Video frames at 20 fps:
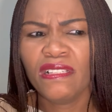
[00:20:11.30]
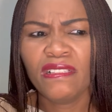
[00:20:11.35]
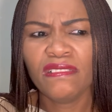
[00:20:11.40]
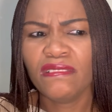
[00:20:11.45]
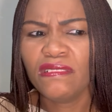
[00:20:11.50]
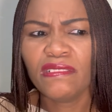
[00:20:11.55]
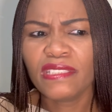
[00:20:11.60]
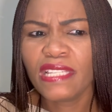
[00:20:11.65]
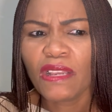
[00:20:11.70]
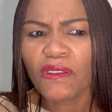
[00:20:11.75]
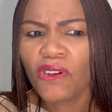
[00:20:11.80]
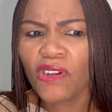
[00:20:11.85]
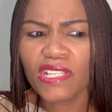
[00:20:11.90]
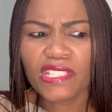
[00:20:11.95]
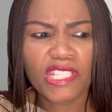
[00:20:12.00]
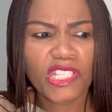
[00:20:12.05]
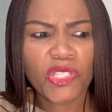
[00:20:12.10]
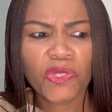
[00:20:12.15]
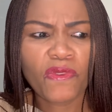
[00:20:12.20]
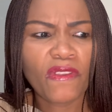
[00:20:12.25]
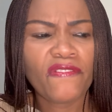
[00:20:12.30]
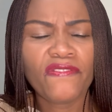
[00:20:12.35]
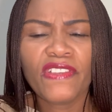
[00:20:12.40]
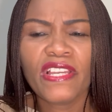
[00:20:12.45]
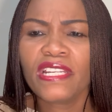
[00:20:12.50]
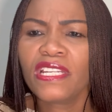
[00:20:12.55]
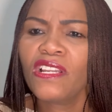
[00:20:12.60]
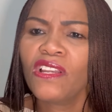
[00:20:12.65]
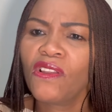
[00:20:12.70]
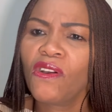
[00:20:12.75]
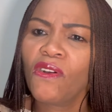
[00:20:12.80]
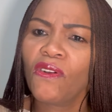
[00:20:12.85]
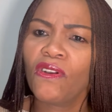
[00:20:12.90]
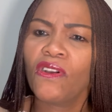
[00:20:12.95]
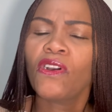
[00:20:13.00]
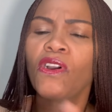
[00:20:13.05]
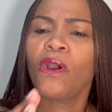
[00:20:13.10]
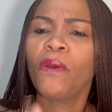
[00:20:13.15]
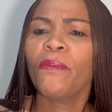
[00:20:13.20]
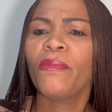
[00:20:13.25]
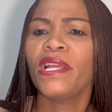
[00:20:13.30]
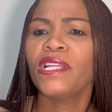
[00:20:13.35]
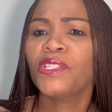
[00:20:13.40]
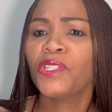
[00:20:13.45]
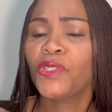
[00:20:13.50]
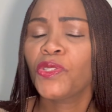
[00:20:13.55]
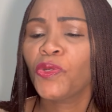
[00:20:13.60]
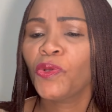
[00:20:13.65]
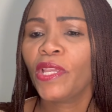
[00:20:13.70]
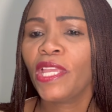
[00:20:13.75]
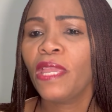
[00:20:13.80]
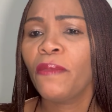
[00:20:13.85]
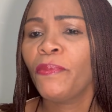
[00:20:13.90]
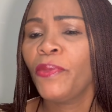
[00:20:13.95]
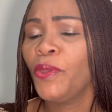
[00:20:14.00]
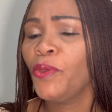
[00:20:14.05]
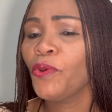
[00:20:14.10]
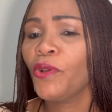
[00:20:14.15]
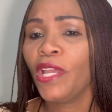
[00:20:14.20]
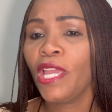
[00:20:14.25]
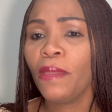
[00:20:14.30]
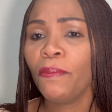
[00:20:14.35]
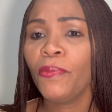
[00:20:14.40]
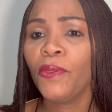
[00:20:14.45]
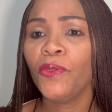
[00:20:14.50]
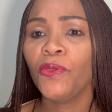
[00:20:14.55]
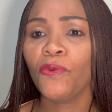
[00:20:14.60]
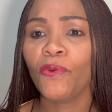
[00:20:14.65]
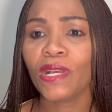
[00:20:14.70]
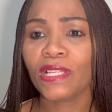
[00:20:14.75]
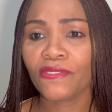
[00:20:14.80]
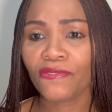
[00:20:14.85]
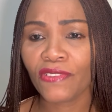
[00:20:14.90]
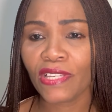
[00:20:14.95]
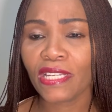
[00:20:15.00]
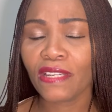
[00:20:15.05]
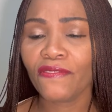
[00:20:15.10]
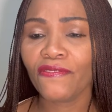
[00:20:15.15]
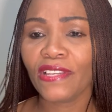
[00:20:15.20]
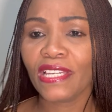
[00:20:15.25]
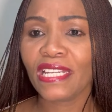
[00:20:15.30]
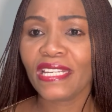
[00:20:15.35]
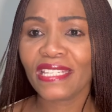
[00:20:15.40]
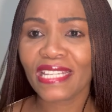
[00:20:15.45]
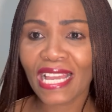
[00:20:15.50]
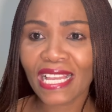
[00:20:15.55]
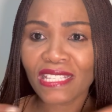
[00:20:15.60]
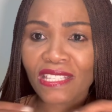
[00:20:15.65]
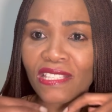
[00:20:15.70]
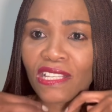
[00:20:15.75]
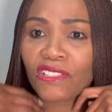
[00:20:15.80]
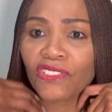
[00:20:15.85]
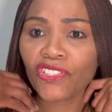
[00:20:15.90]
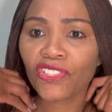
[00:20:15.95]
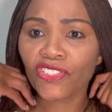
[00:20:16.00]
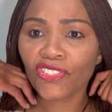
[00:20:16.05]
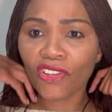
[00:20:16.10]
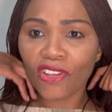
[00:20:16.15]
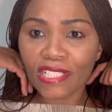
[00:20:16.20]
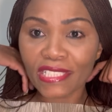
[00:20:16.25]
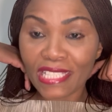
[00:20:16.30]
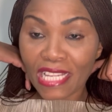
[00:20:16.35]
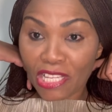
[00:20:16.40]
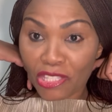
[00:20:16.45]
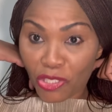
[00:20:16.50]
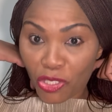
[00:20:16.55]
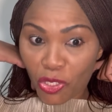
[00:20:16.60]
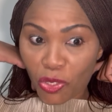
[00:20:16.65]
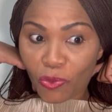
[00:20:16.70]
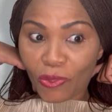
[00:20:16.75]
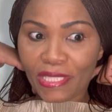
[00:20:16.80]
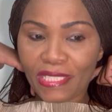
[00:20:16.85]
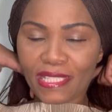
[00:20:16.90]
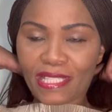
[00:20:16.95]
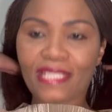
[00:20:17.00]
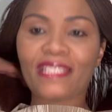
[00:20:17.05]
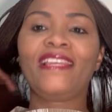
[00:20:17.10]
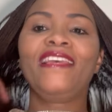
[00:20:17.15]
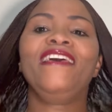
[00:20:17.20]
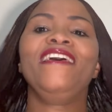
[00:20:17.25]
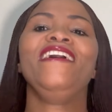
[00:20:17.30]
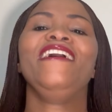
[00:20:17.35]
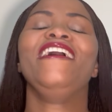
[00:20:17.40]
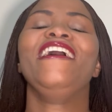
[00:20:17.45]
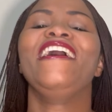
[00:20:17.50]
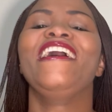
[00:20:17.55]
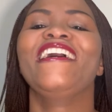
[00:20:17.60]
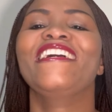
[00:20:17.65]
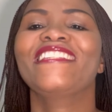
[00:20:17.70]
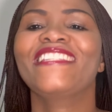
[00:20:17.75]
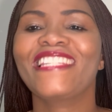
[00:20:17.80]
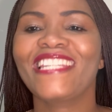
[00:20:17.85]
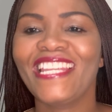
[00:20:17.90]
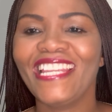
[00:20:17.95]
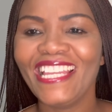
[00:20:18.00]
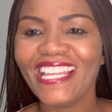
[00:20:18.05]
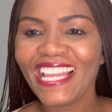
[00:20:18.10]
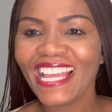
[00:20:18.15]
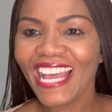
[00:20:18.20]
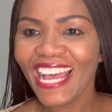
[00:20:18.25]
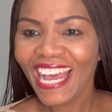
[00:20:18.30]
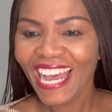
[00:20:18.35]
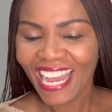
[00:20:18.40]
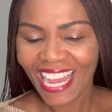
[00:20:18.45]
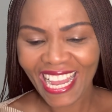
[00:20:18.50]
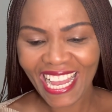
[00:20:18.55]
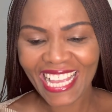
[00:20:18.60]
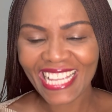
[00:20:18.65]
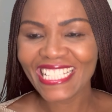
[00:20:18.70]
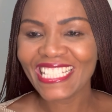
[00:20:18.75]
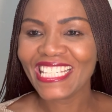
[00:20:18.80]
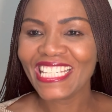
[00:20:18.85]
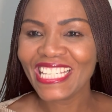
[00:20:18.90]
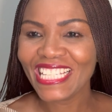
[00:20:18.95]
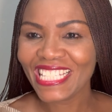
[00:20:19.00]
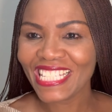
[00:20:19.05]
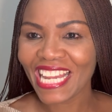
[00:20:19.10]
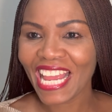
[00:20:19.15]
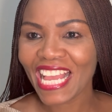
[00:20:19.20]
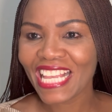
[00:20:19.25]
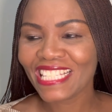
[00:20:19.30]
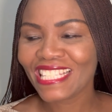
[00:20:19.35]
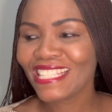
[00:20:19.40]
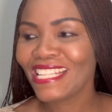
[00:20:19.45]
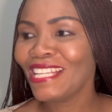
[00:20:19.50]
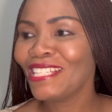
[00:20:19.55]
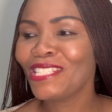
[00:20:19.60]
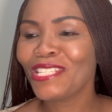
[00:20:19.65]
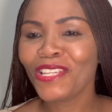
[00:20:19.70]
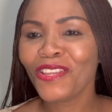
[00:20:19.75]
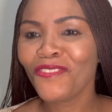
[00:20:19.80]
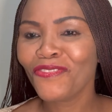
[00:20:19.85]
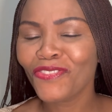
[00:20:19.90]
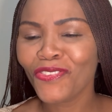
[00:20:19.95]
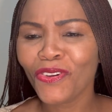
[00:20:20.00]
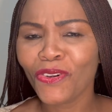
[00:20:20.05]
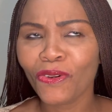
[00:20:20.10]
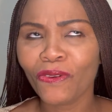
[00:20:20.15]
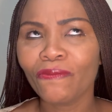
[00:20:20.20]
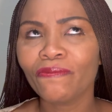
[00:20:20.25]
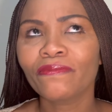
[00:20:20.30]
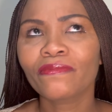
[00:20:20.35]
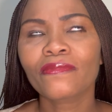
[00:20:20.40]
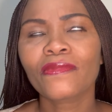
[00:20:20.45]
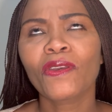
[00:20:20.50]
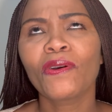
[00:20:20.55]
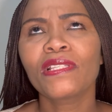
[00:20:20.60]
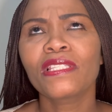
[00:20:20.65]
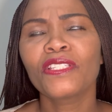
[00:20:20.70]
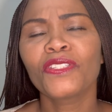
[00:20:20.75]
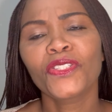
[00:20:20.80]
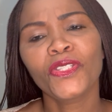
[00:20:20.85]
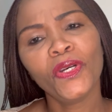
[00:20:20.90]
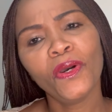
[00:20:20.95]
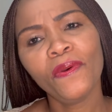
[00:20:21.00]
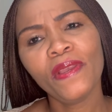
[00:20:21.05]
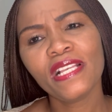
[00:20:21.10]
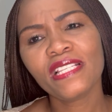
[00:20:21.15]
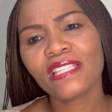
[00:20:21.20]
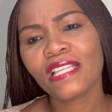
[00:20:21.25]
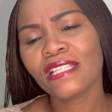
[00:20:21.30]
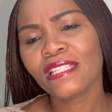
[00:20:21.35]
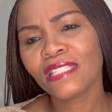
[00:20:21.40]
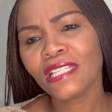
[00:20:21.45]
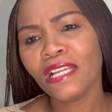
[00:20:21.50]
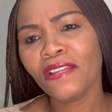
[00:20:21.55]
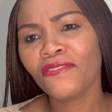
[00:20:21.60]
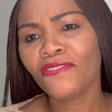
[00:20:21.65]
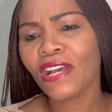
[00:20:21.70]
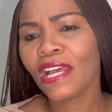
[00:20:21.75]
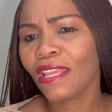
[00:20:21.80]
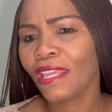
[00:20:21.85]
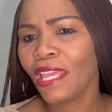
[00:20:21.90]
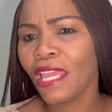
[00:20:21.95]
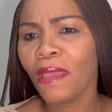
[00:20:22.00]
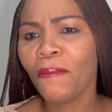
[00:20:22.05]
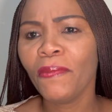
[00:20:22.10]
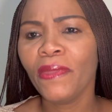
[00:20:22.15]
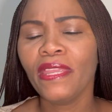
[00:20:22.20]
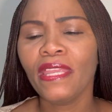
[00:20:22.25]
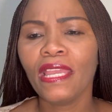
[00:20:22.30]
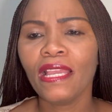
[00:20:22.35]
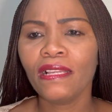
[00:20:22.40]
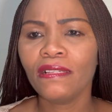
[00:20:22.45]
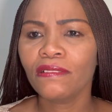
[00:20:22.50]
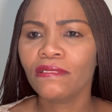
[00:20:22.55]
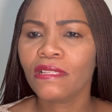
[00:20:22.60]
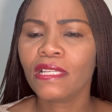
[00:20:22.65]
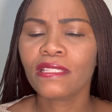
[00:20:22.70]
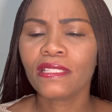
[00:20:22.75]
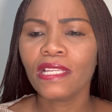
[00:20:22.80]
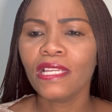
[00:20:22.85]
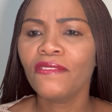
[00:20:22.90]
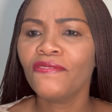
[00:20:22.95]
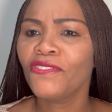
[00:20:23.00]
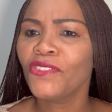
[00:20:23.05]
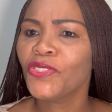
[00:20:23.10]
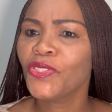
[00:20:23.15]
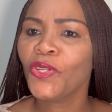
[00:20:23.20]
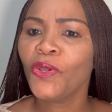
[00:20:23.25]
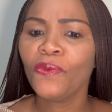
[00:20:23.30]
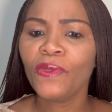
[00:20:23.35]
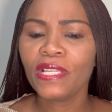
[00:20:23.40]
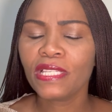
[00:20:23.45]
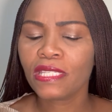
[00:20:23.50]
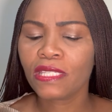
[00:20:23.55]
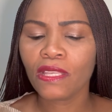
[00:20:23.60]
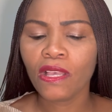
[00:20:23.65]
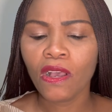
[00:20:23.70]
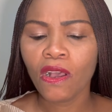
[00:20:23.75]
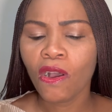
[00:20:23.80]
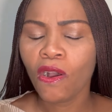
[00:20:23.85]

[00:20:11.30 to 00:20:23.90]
The courses were very long compared to KPU. KPU was very, very nice and short and sweet. And I stayed here for, was it 2 weeks? I came here, I stayed for 2 weeks.